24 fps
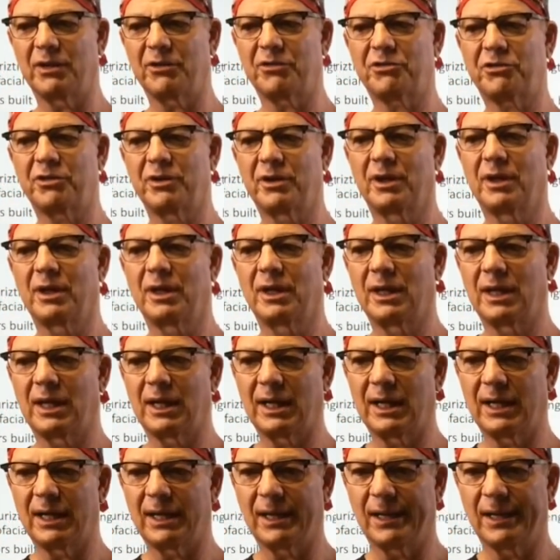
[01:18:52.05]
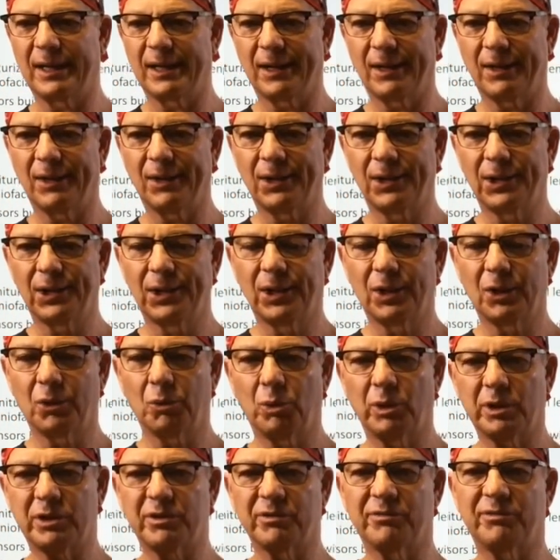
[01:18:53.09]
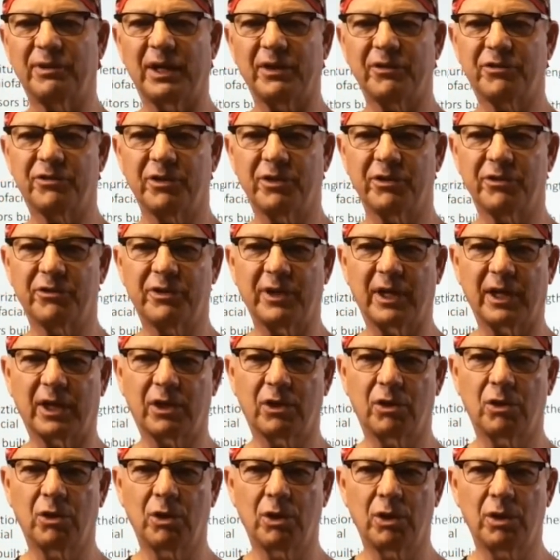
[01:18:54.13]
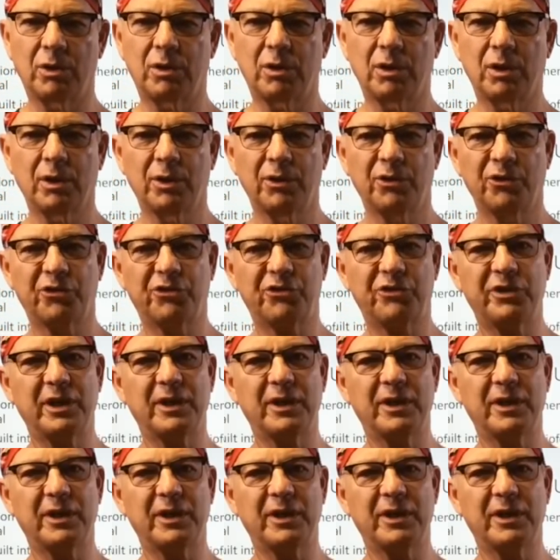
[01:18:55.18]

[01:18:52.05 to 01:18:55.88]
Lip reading: experience to say how long these devices are good for,